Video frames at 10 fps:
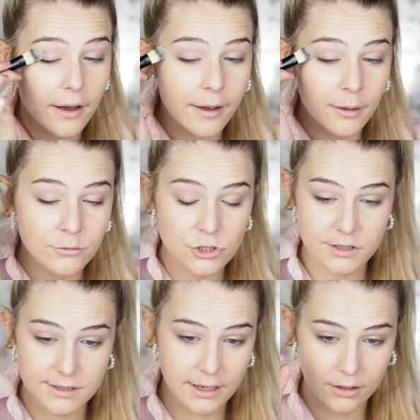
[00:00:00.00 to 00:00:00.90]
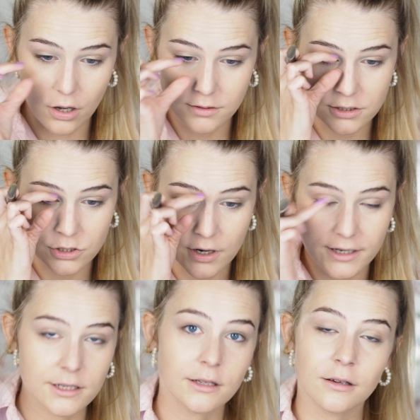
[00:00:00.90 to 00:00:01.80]
I'm just like
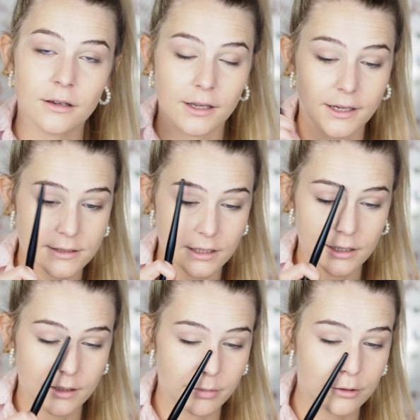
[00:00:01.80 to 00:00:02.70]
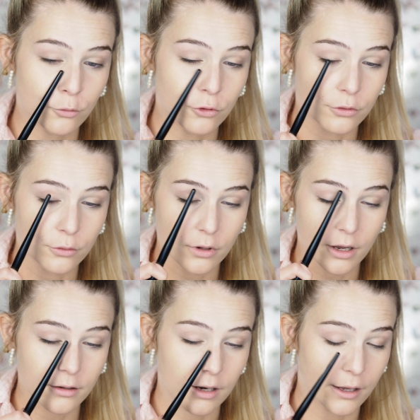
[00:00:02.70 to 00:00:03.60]
concentrating it a little bit more
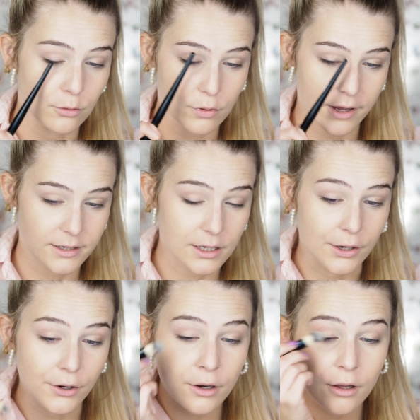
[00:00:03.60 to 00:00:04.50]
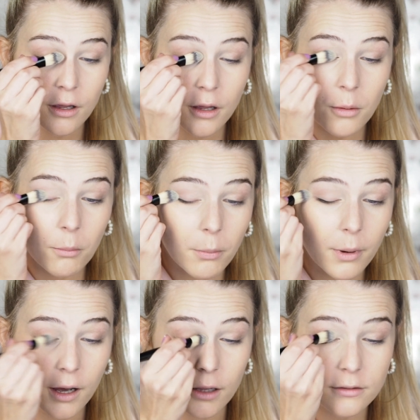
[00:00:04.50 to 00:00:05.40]
like right here,
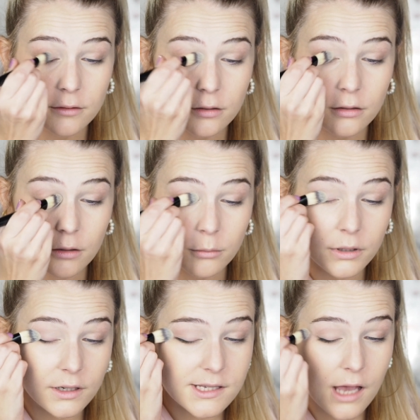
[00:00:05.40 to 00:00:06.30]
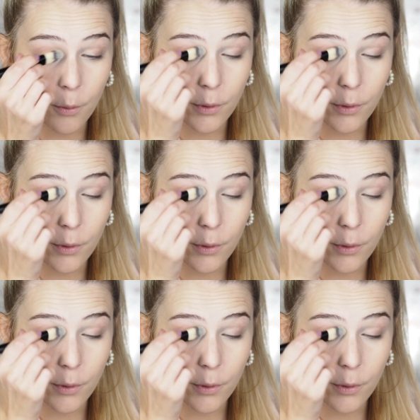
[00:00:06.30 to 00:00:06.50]
but because I